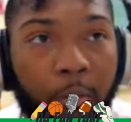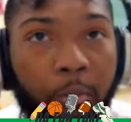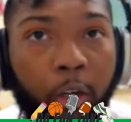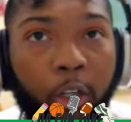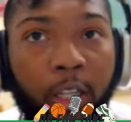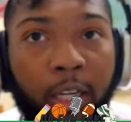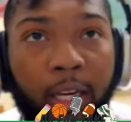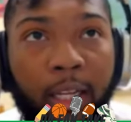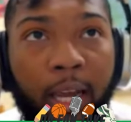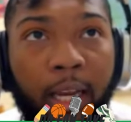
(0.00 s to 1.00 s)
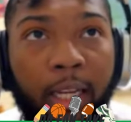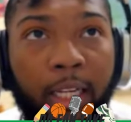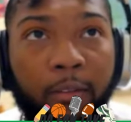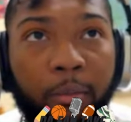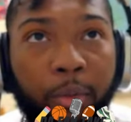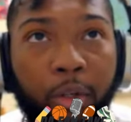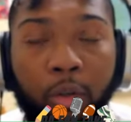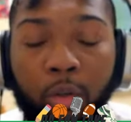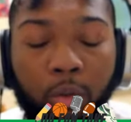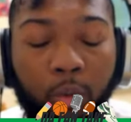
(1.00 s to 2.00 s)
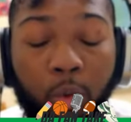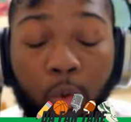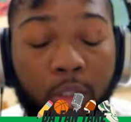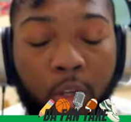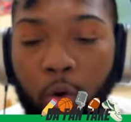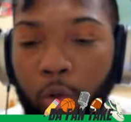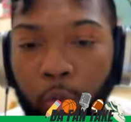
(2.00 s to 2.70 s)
but you look at a guy like Devin Booker, who, who his whole